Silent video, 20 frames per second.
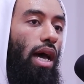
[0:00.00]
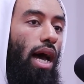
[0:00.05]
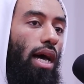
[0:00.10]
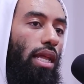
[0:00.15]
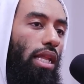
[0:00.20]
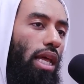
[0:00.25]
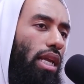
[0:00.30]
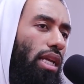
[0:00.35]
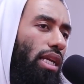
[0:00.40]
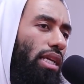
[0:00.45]

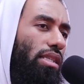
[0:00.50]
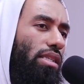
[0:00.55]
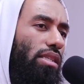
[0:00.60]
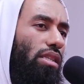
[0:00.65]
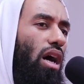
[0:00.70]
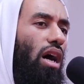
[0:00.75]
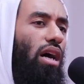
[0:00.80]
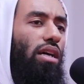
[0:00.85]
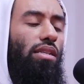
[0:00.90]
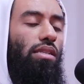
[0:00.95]
and then he
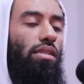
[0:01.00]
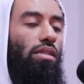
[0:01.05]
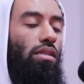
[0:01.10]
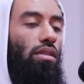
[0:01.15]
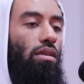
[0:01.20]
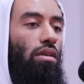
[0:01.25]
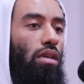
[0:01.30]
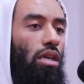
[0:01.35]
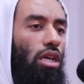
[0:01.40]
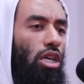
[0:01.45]

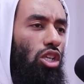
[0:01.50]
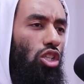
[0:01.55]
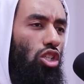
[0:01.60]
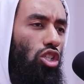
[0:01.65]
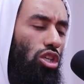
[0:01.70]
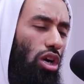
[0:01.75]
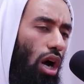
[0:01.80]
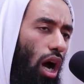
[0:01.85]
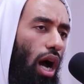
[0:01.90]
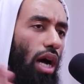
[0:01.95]
starts
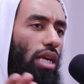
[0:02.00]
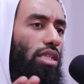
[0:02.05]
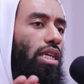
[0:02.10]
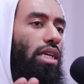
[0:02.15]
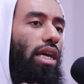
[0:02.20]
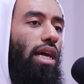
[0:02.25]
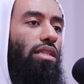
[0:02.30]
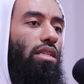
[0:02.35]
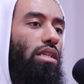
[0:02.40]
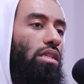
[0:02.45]

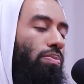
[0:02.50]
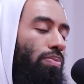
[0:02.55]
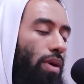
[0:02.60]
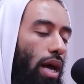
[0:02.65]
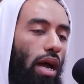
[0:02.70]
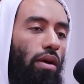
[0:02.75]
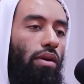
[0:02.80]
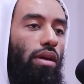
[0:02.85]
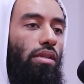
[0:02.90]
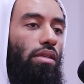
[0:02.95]
charging at his
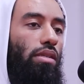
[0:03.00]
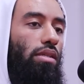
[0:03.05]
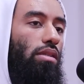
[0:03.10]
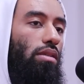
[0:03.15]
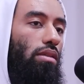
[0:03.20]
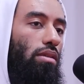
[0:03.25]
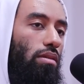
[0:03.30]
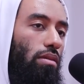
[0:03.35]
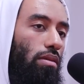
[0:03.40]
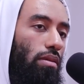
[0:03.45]

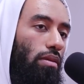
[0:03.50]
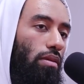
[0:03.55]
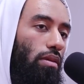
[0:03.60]
parents.